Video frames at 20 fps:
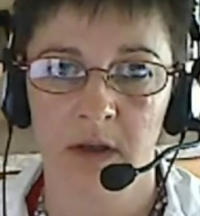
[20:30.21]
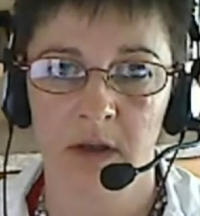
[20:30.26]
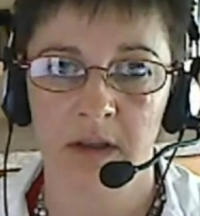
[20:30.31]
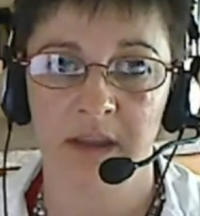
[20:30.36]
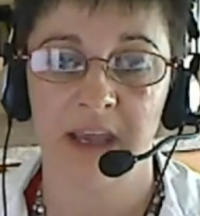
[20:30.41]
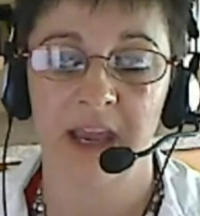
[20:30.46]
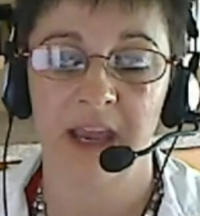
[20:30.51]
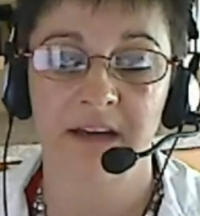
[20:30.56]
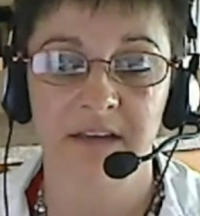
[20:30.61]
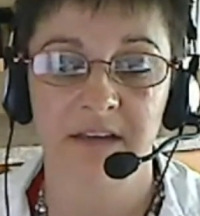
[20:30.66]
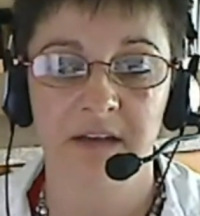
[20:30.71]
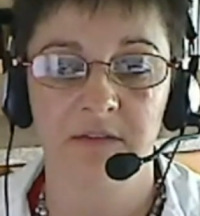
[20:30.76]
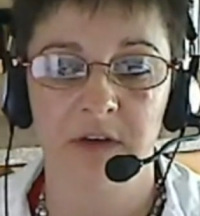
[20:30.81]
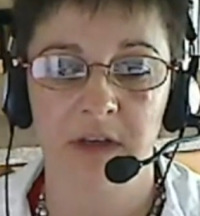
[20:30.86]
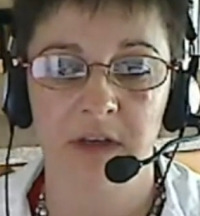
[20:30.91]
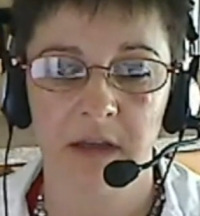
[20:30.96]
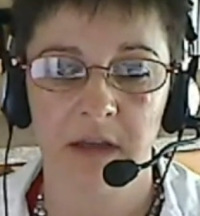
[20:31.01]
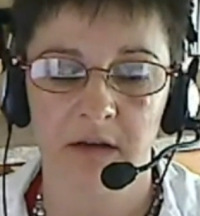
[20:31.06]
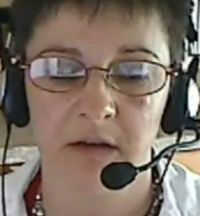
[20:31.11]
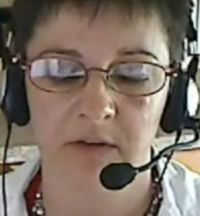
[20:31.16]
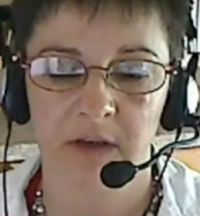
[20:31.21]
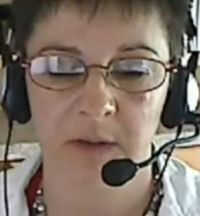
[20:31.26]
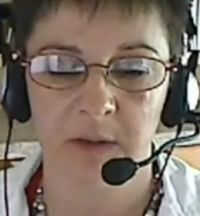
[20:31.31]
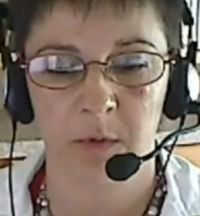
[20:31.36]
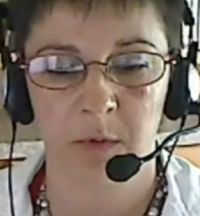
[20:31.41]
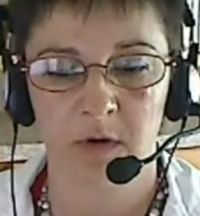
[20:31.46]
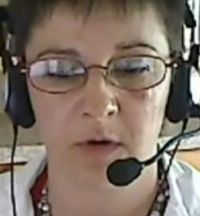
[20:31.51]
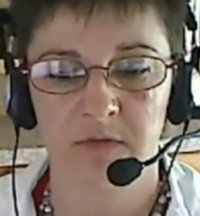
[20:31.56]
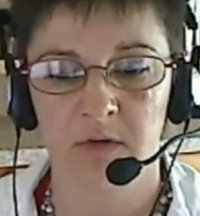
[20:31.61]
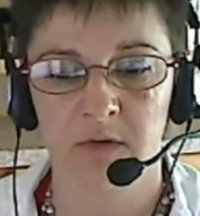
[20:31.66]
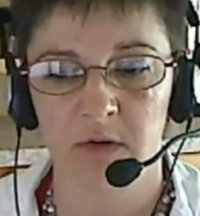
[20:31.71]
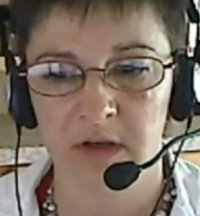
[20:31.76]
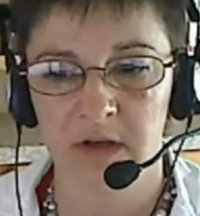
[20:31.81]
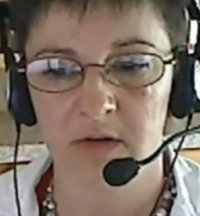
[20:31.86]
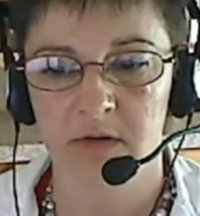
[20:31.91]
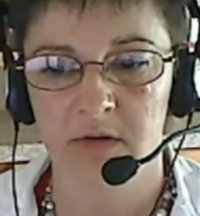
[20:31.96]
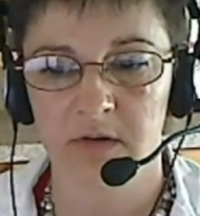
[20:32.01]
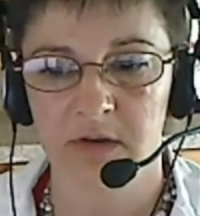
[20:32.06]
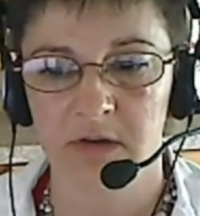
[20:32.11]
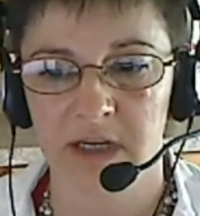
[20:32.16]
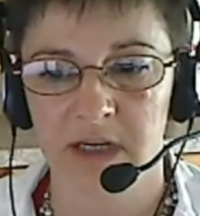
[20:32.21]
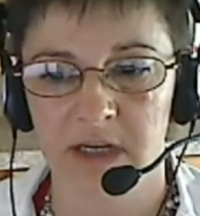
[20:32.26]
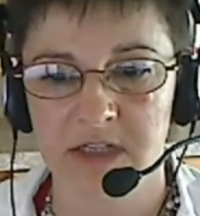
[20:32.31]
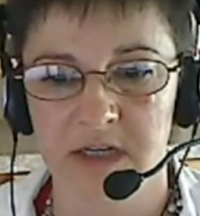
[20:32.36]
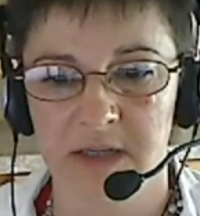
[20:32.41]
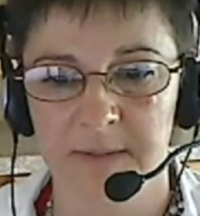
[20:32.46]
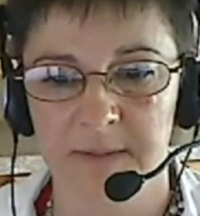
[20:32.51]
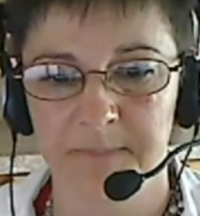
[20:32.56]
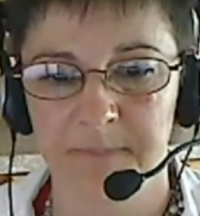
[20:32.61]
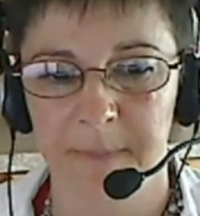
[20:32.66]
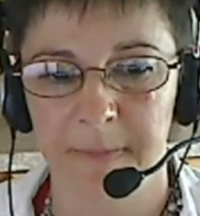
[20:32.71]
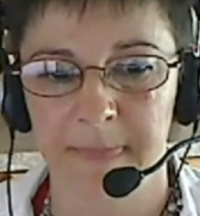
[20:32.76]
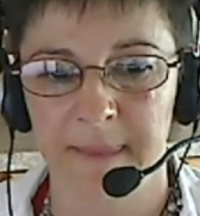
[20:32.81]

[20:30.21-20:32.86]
the activity of ePortfolio creation.